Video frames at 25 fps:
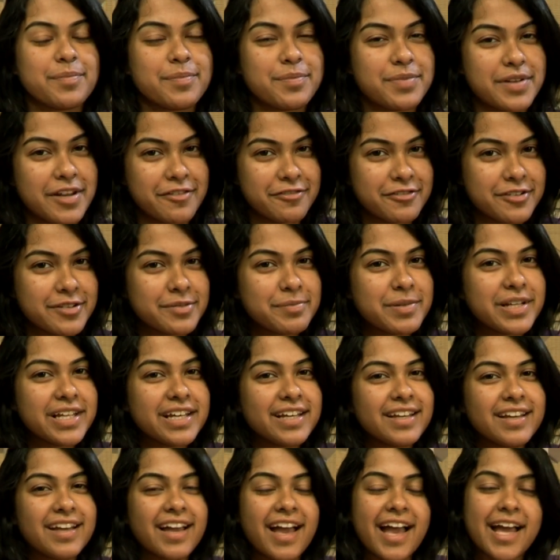
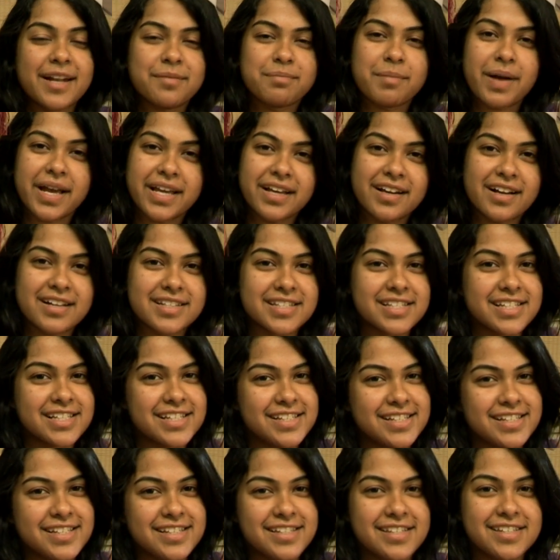preferably at MICA
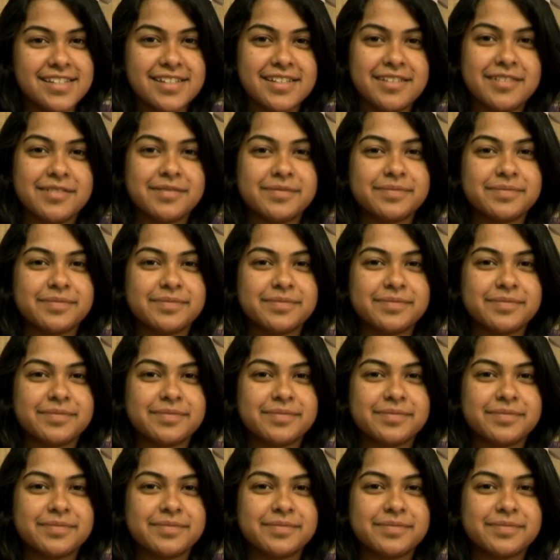CCC.